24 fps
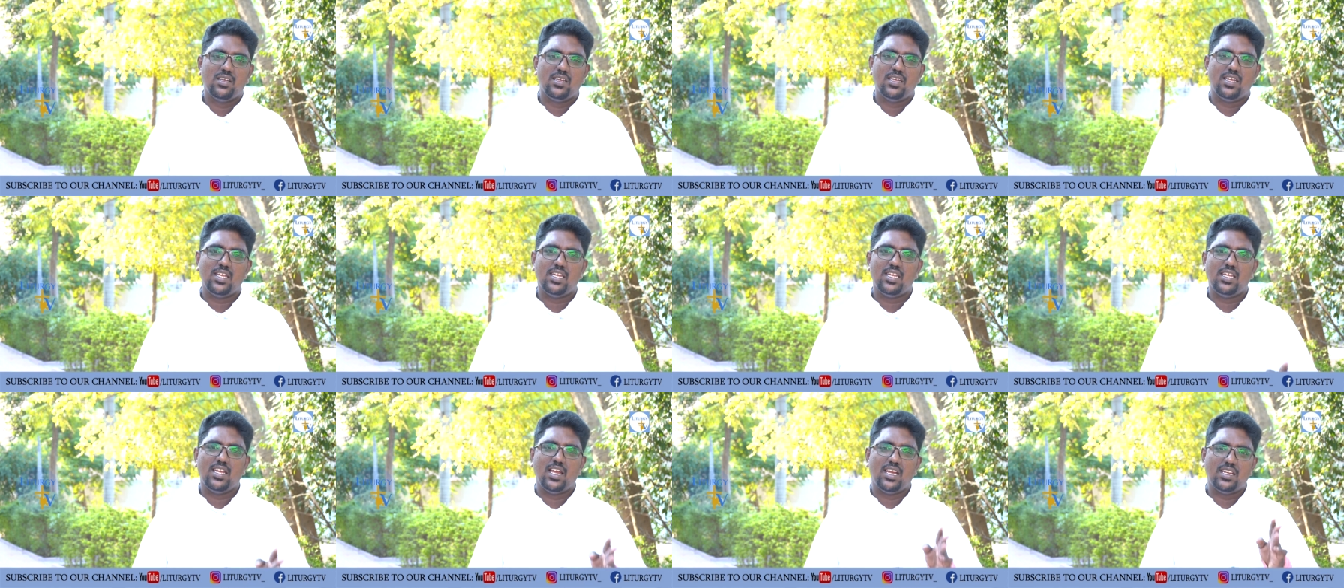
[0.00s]

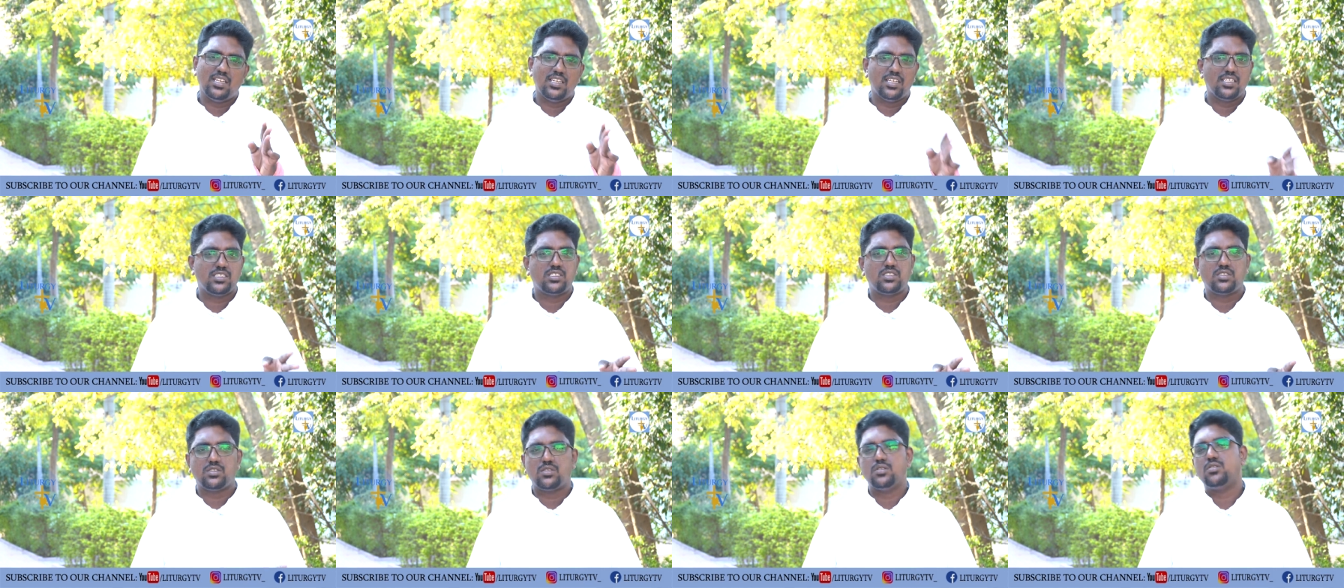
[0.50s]
he
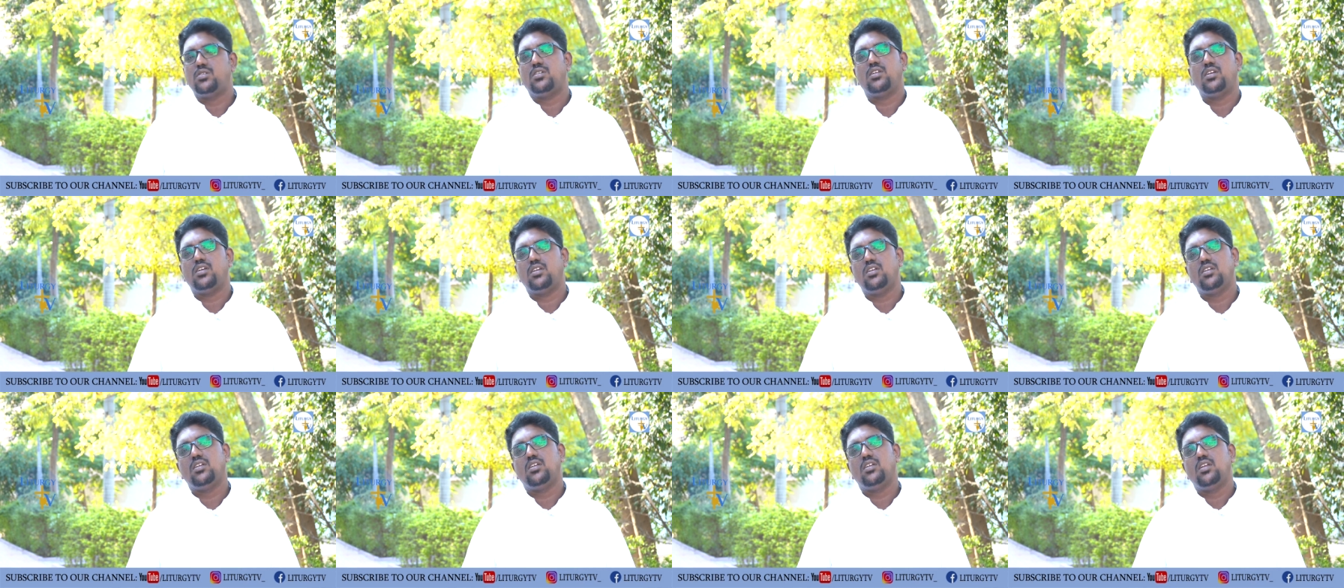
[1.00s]
understood
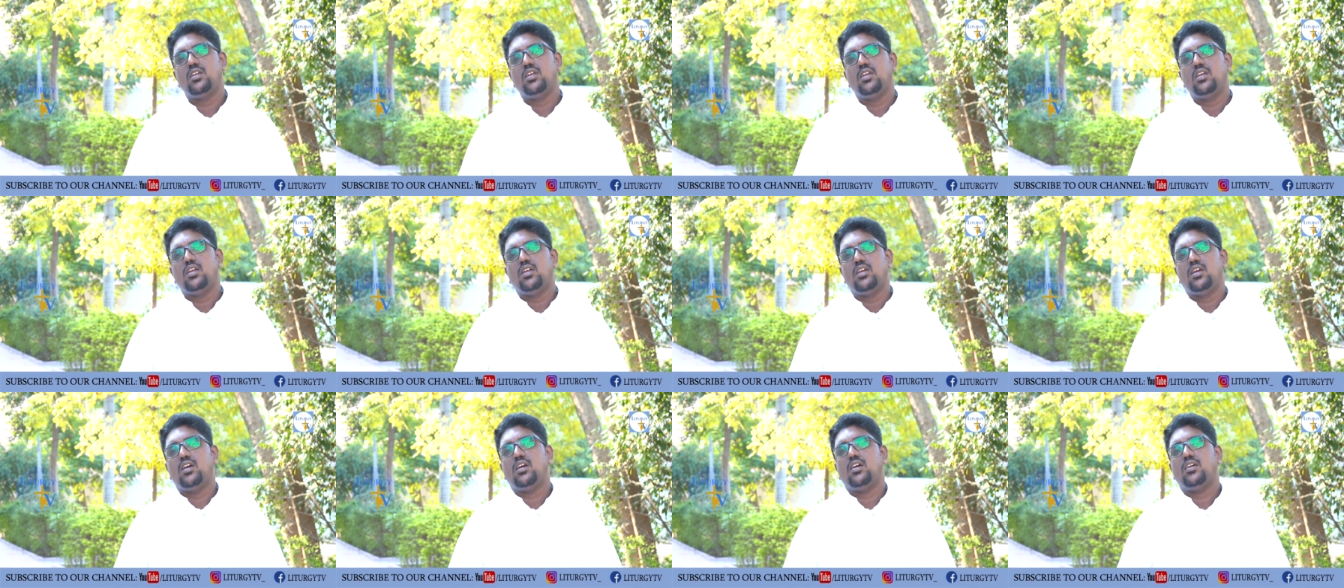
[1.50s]

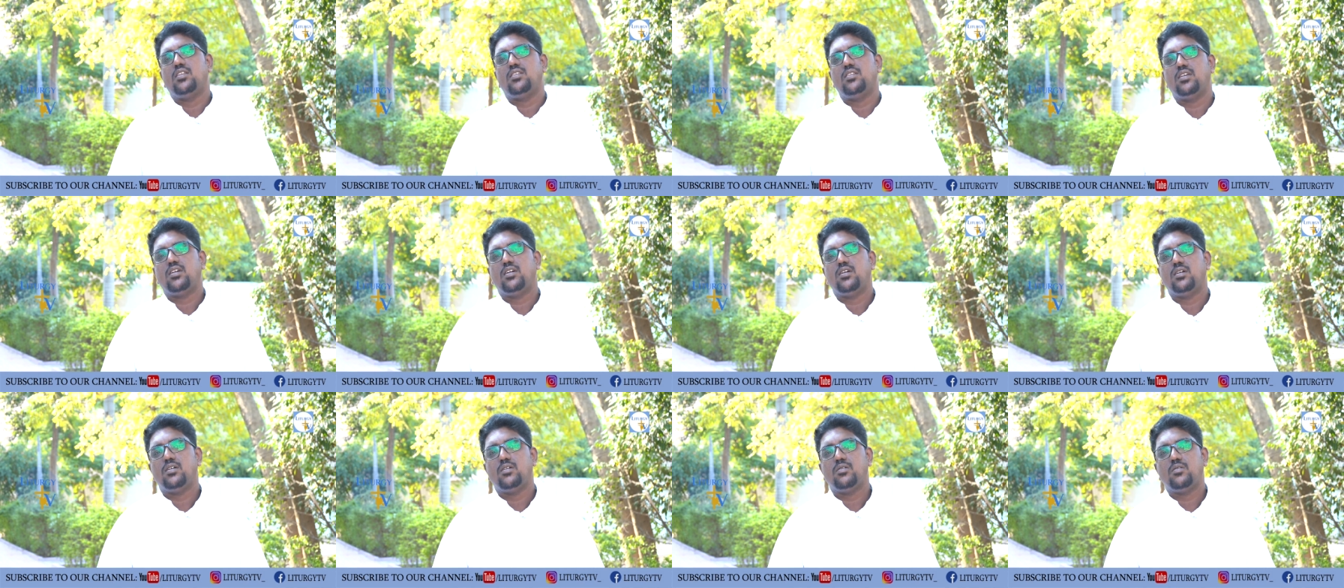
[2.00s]

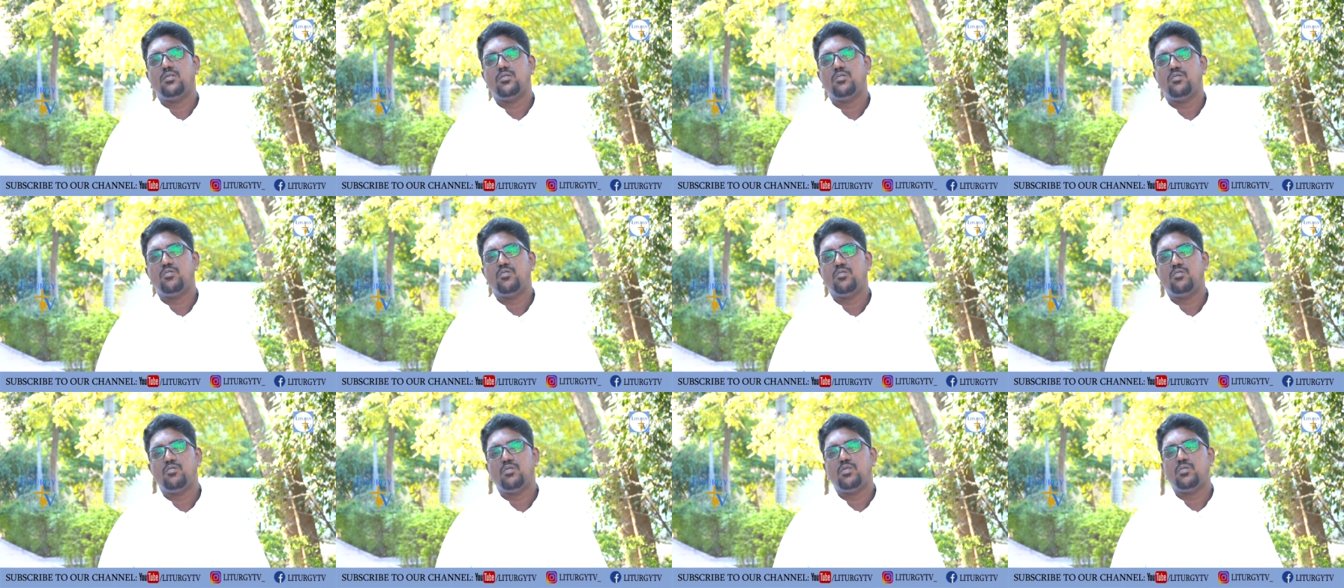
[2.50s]
the
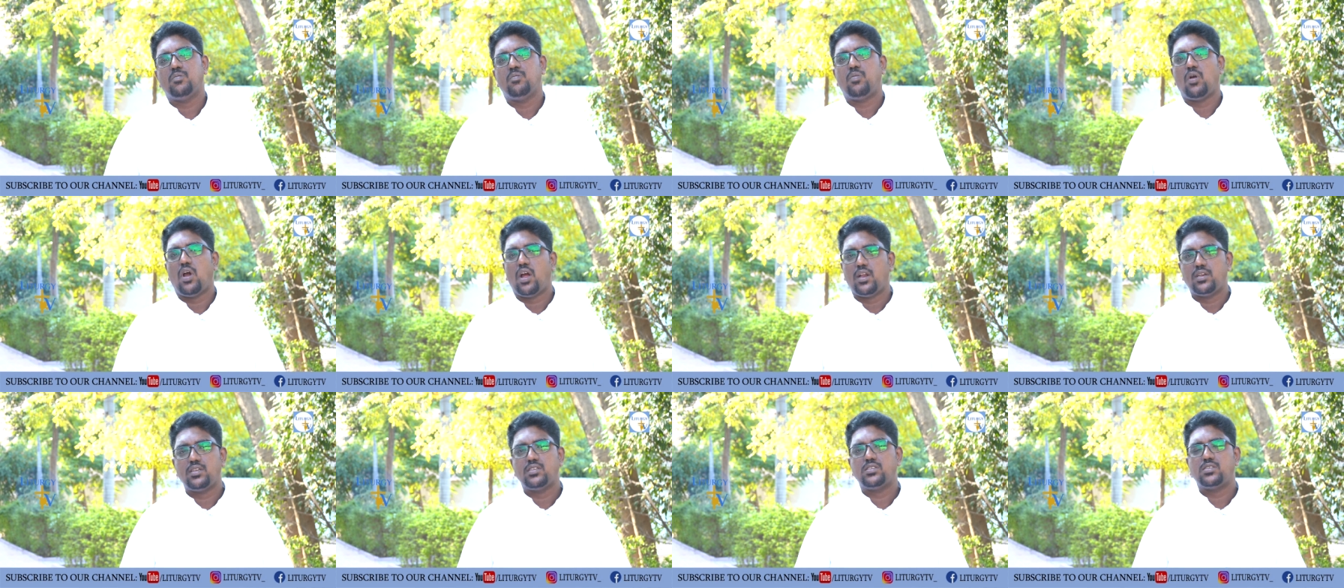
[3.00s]

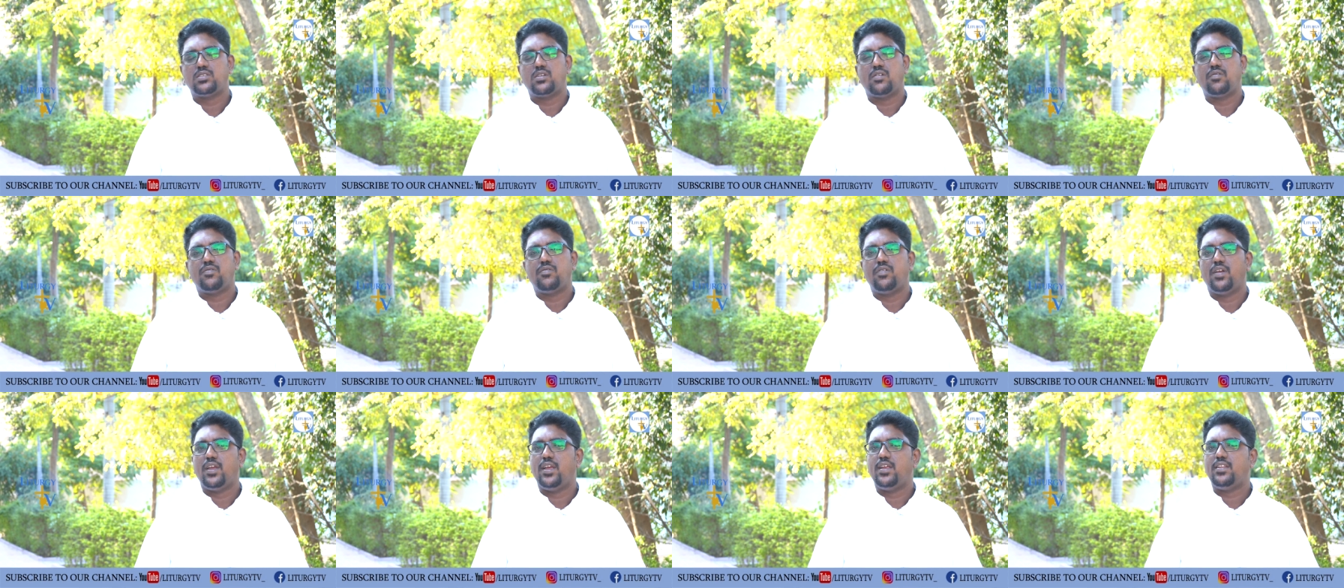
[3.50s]
importance
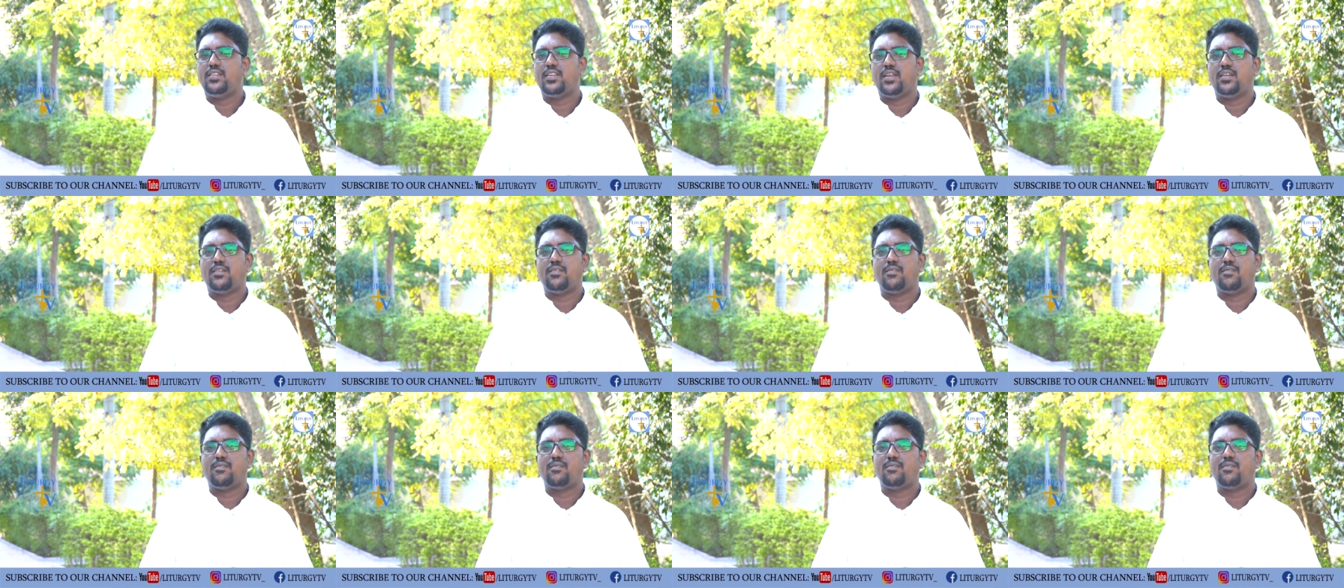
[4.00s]
of faith,
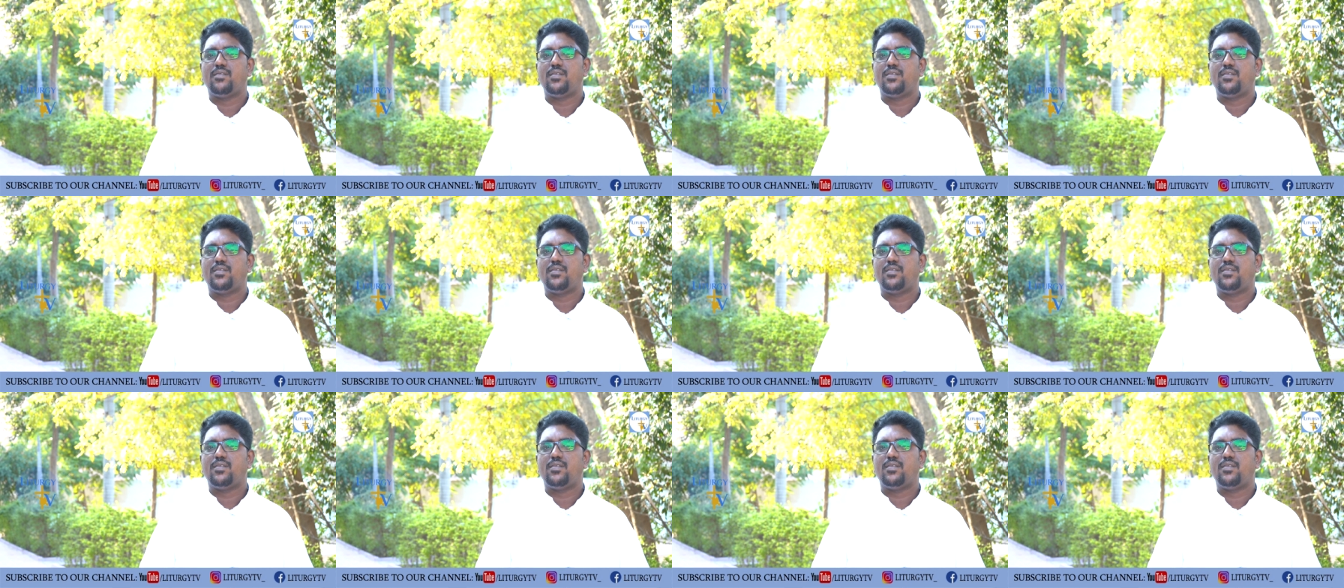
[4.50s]
and